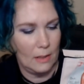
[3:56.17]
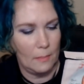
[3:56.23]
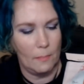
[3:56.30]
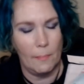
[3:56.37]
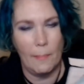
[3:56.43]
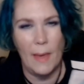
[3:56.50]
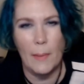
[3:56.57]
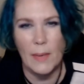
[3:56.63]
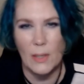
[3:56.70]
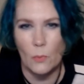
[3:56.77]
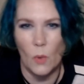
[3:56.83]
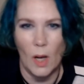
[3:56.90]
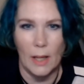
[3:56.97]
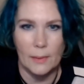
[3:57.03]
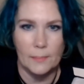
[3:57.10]
maybe
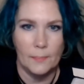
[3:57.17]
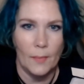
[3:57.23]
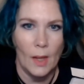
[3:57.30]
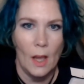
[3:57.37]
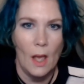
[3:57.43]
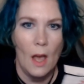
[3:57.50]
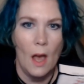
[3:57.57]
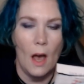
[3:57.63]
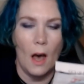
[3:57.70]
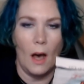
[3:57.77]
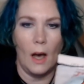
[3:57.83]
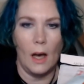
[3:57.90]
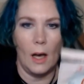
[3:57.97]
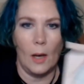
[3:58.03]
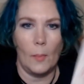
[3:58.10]
one.
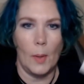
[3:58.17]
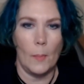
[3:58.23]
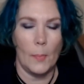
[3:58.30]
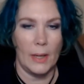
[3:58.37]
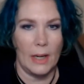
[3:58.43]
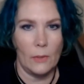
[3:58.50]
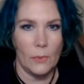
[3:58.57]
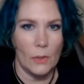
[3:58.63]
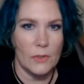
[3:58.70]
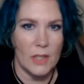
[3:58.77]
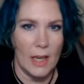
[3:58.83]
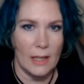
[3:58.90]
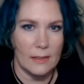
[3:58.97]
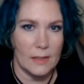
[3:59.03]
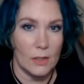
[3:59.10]
But I
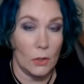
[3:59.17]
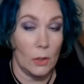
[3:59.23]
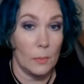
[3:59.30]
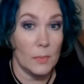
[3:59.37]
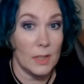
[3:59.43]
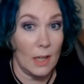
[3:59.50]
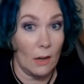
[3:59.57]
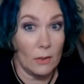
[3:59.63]
rotate serums now because